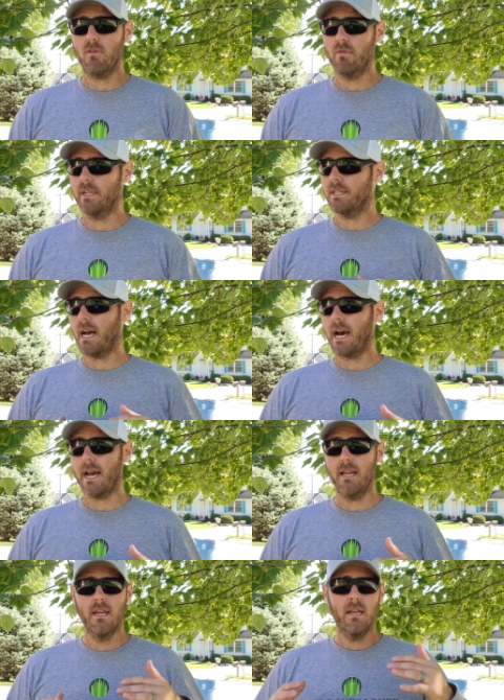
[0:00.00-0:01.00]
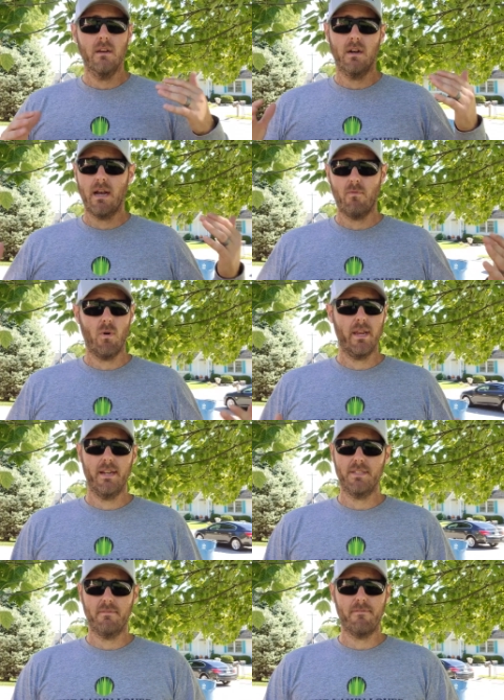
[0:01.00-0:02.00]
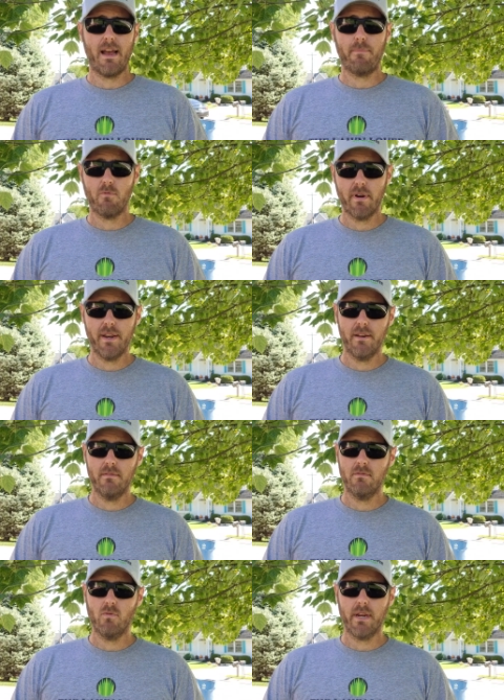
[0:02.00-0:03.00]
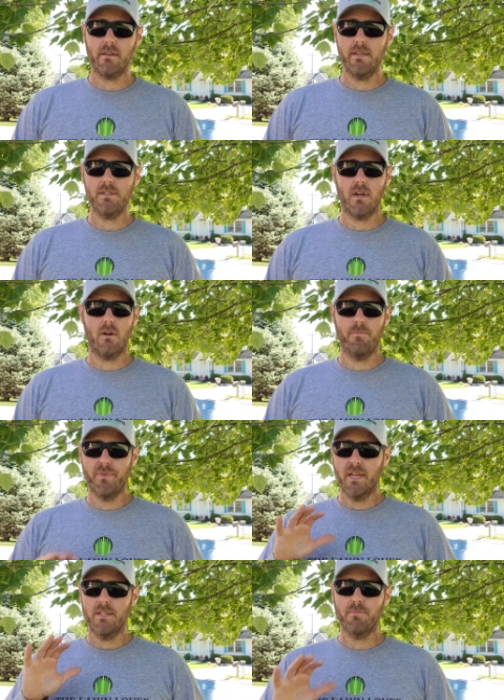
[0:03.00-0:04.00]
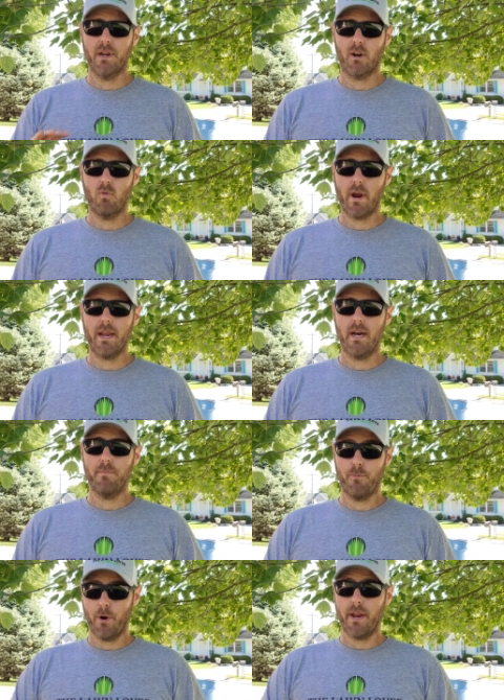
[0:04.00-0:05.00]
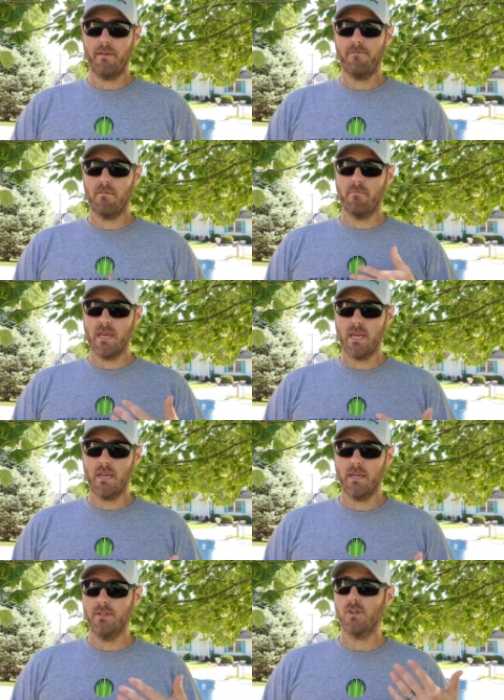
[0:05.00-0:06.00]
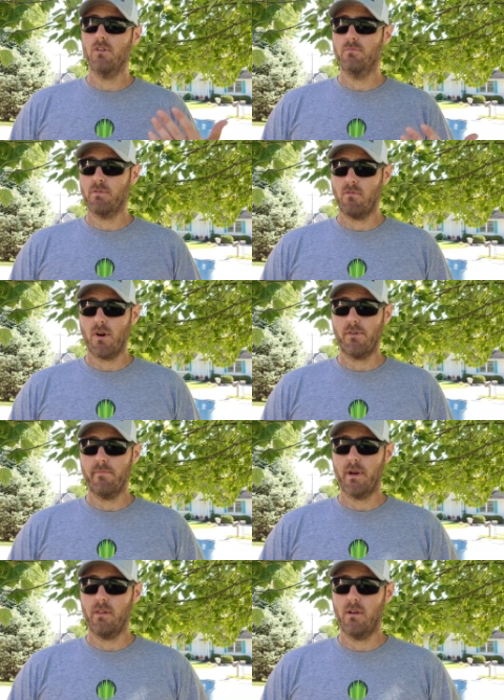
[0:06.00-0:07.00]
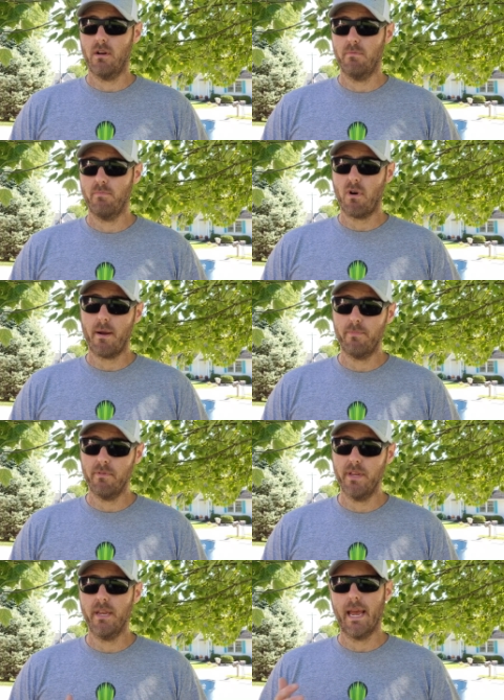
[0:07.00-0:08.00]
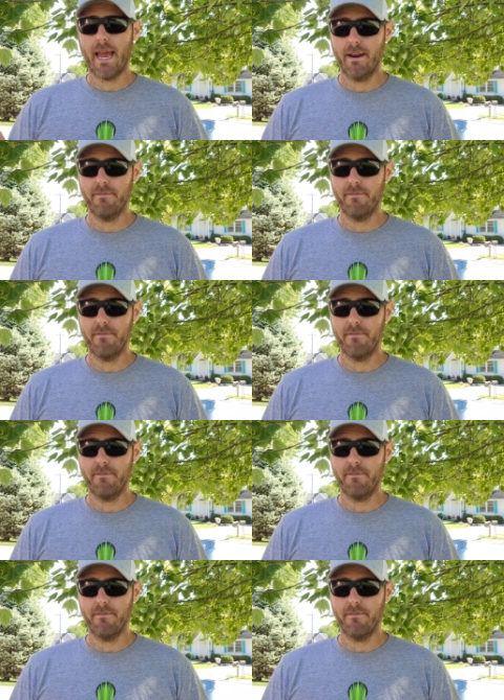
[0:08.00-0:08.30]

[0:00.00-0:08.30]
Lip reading: when it's hot and it's evaporating quickly. So it's been a great upgrade for me in terms of watering my lawn properly and